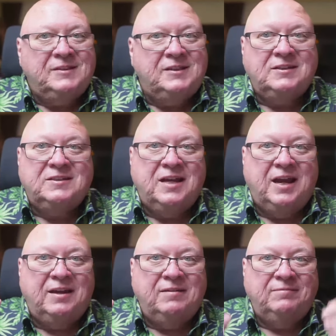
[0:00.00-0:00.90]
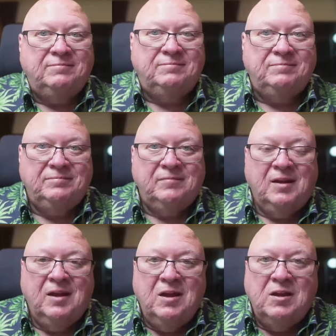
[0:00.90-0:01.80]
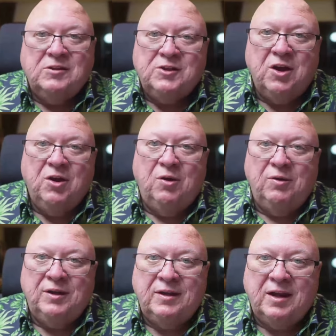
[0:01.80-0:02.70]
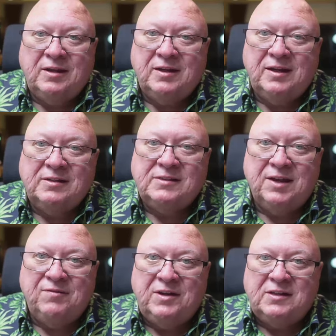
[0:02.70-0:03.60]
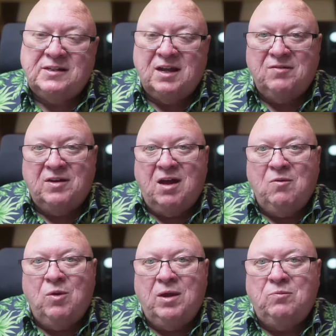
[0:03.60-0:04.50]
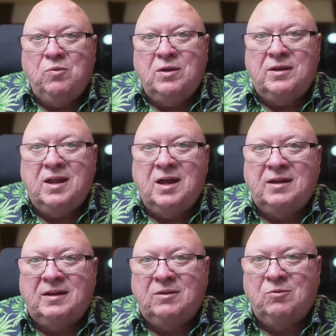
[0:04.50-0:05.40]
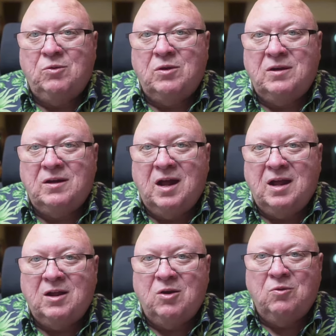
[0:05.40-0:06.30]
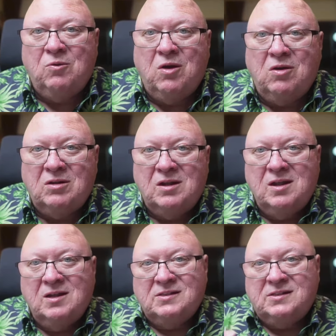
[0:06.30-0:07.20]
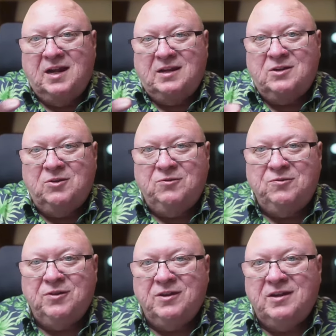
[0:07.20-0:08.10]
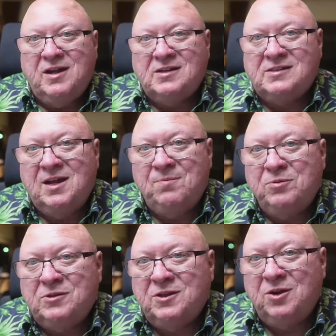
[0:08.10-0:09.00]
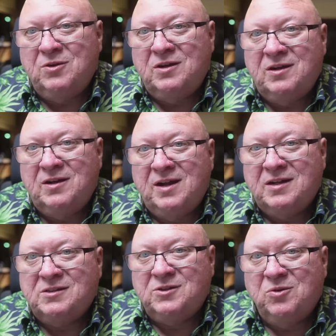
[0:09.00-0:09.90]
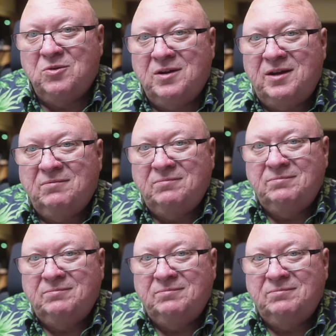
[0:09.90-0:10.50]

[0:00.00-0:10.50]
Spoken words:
Just saying. So, in 1977, I weighed 190, and where did I go wrong? Stay tuned for the next episode and the next story.